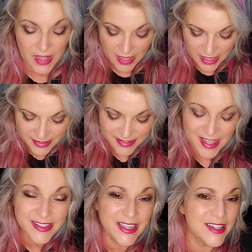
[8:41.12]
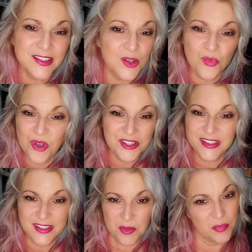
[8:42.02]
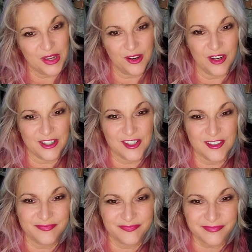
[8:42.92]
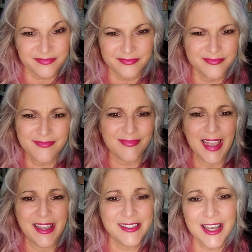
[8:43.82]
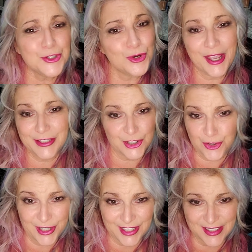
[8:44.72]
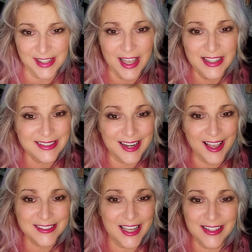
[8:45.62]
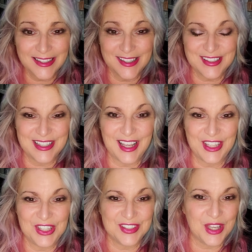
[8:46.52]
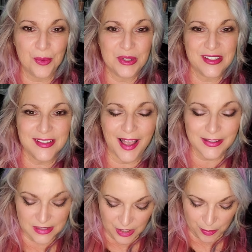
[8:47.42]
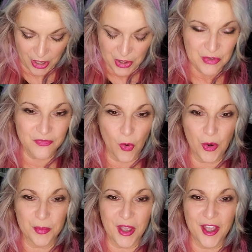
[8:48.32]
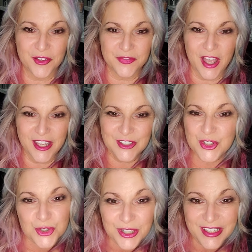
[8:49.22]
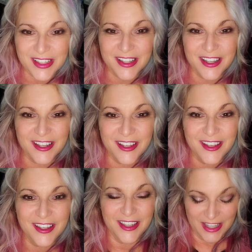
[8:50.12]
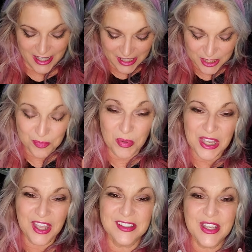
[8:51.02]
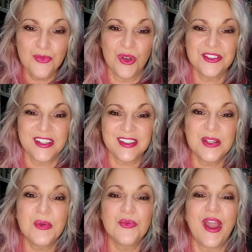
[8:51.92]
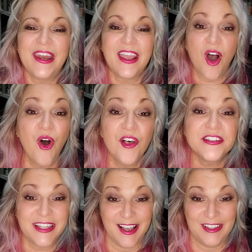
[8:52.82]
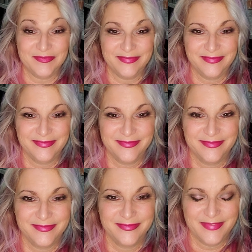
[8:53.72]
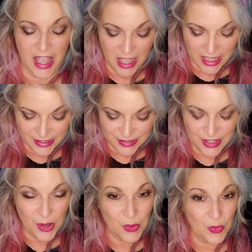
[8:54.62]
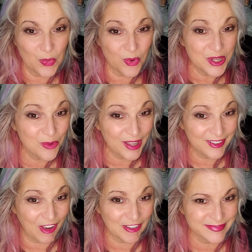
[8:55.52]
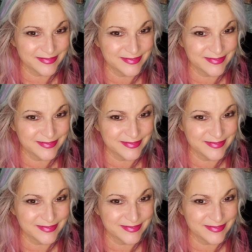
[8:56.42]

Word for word: It says he doesn't want us to perish. He's not trying to trick us, not telling us the day he's coming is not some form of trick. It's because he wants us to be ready all the time. So what are you waiting on?